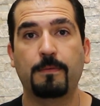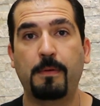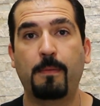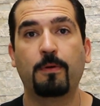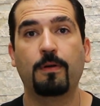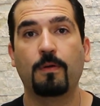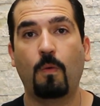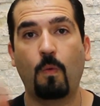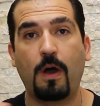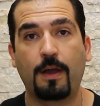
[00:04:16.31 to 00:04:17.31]
Remember
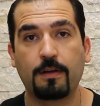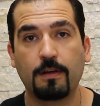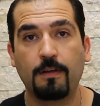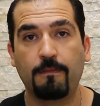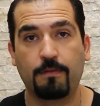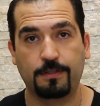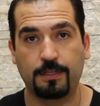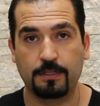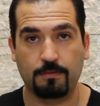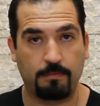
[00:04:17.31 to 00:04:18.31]
water
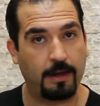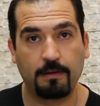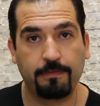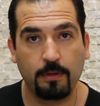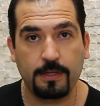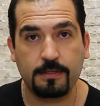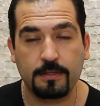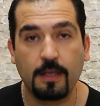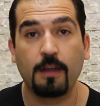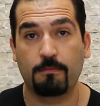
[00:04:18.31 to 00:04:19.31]
versus regular
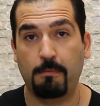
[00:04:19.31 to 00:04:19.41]
fluids?